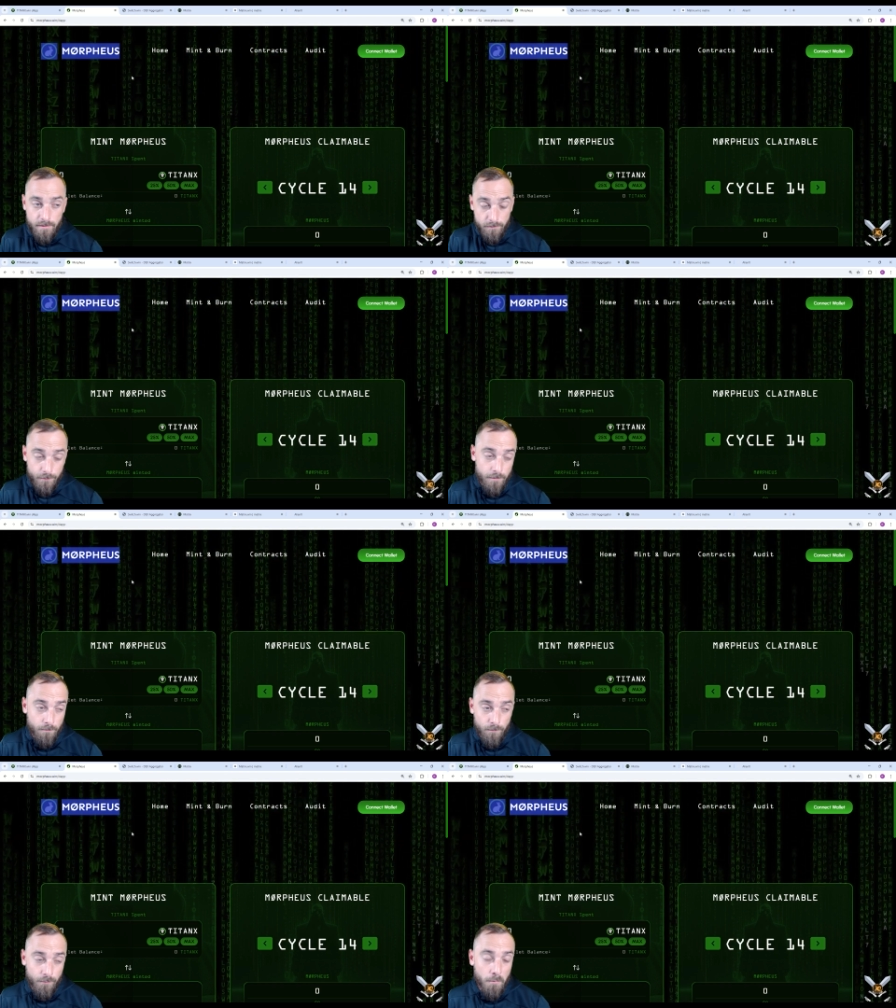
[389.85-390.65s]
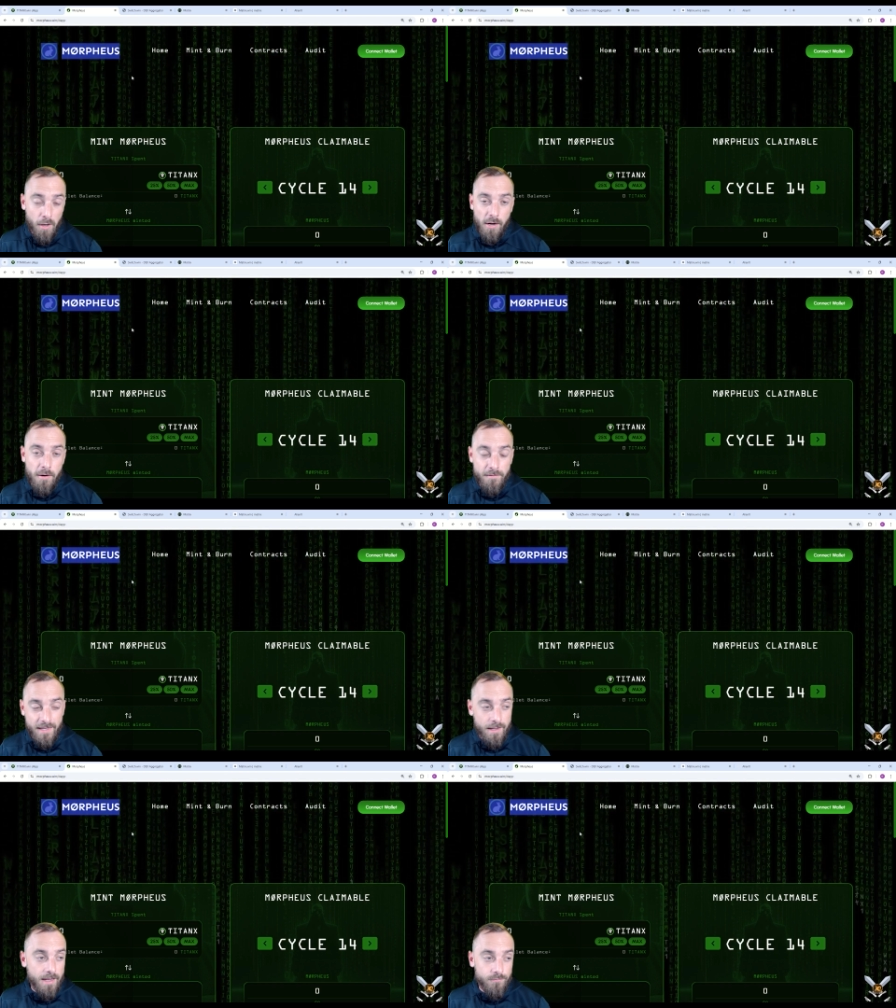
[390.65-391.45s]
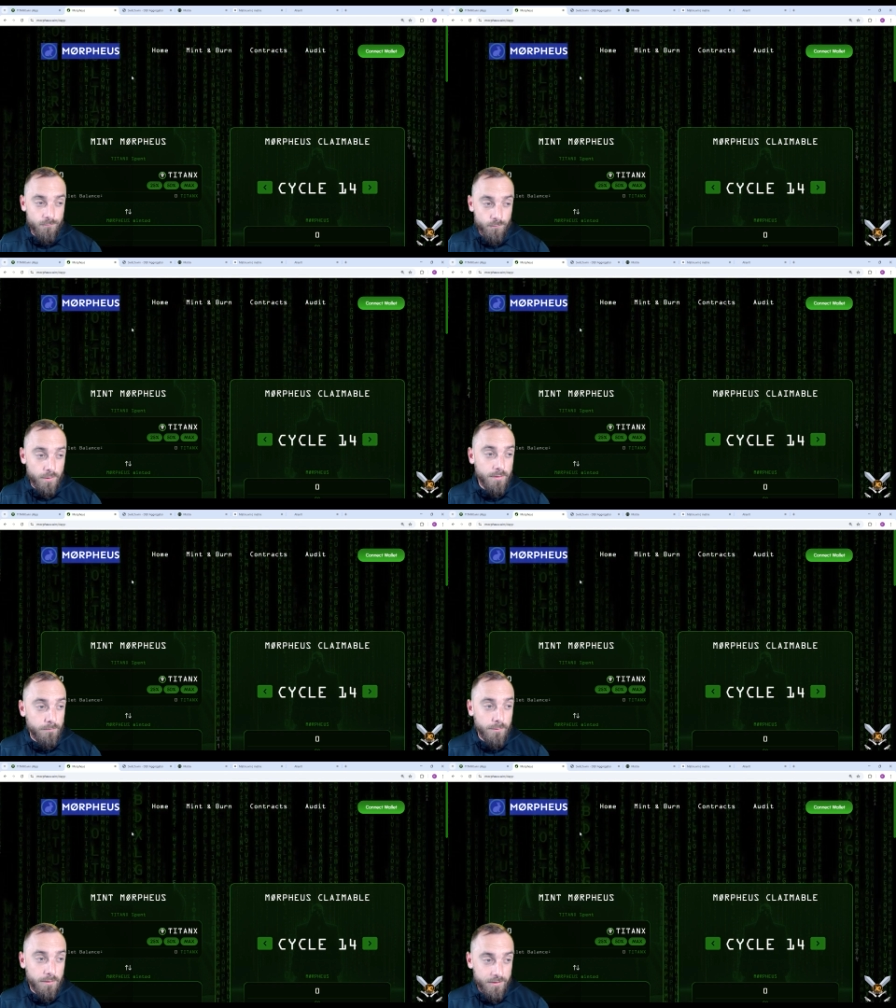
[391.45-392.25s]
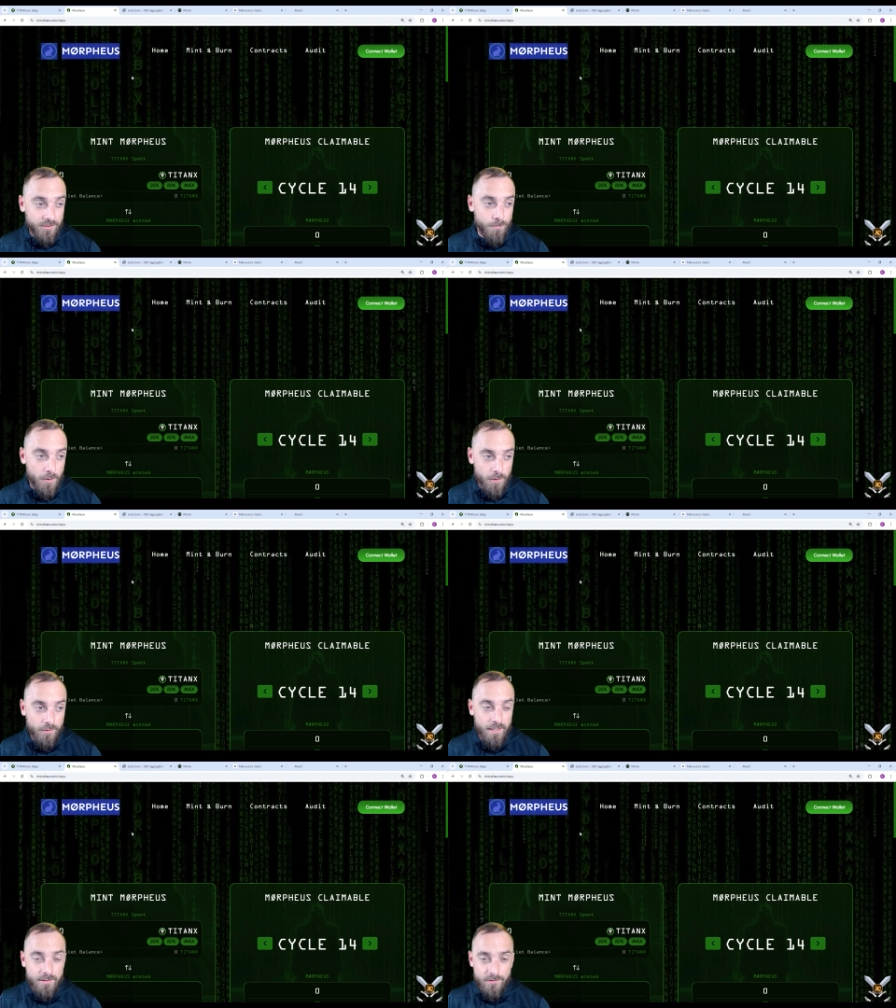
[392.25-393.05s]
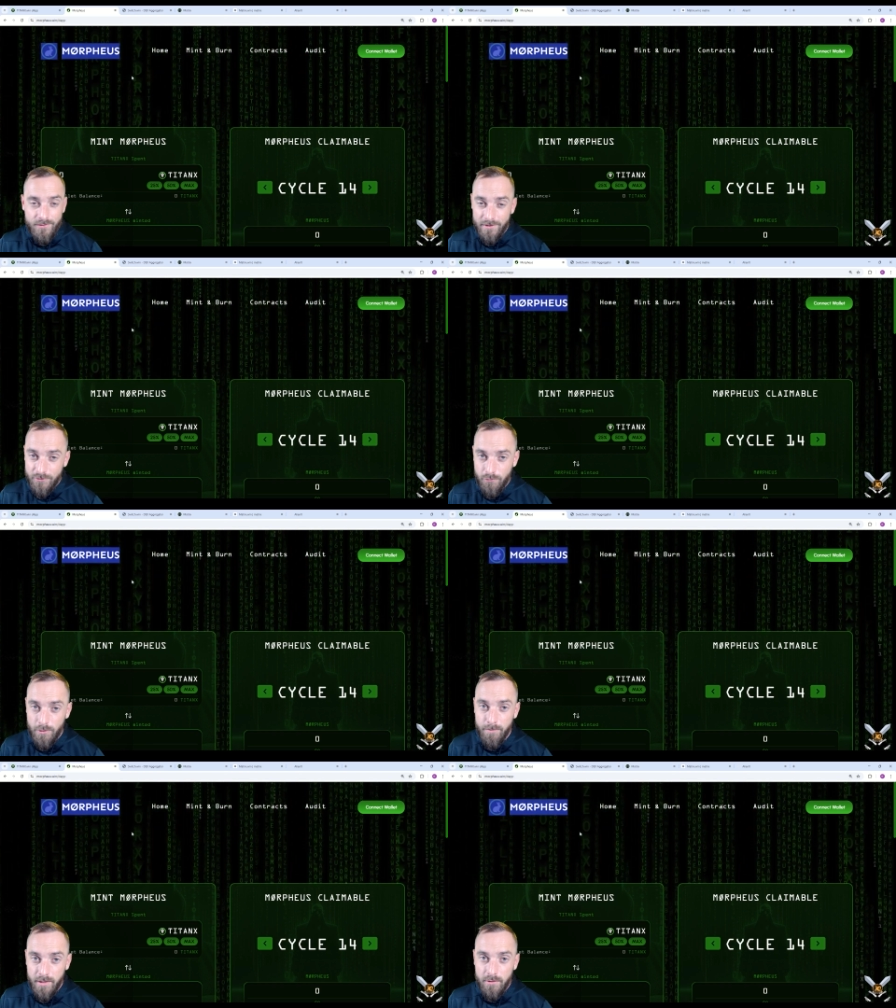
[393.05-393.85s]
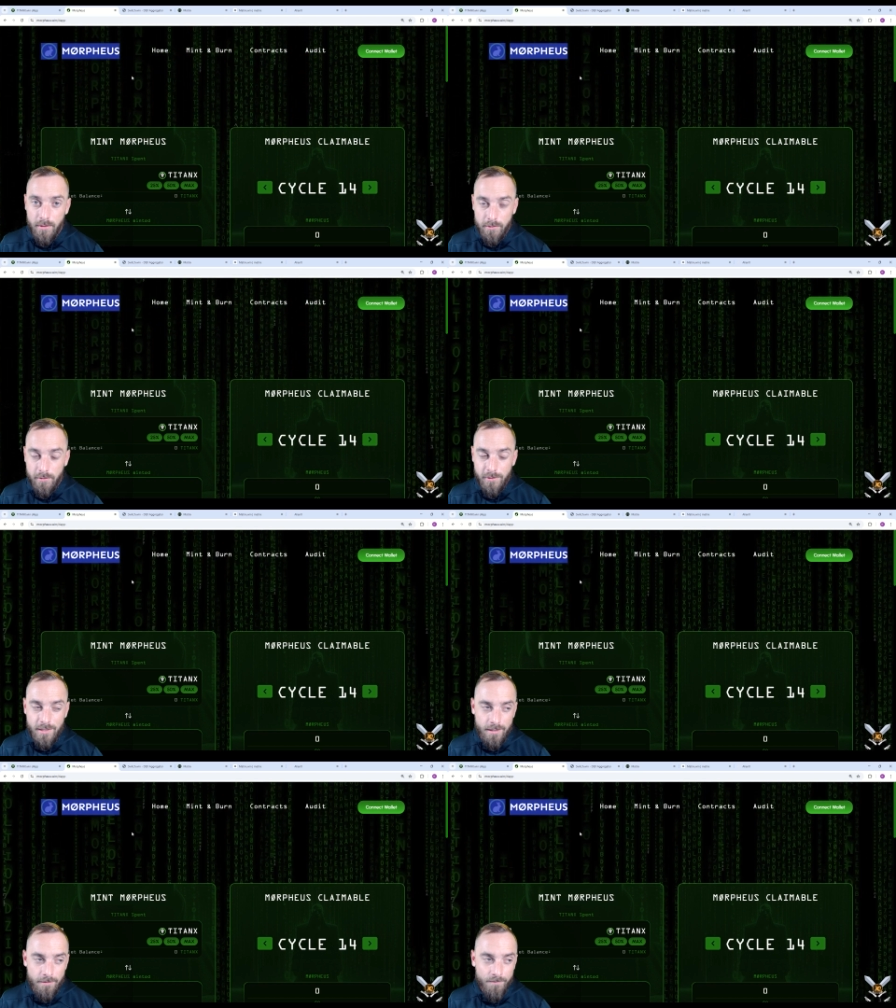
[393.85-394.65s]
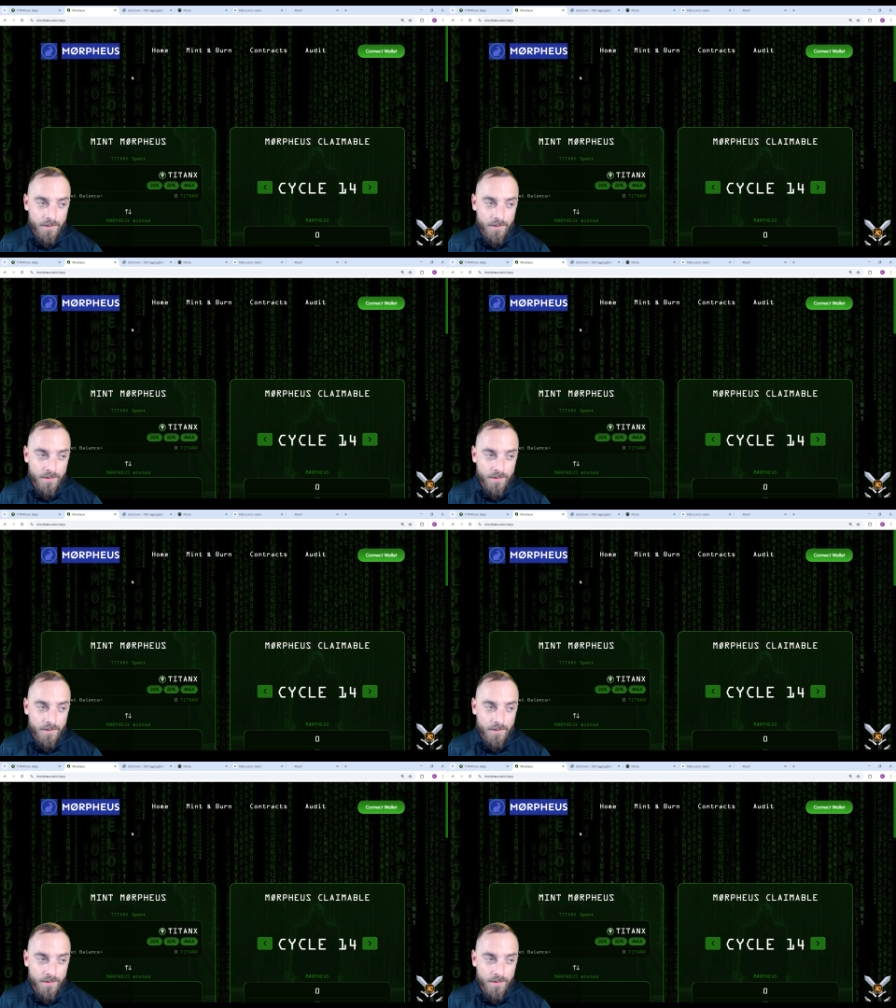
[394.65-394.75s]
from what I heard, that guy's really smart, and he's extremely good looking.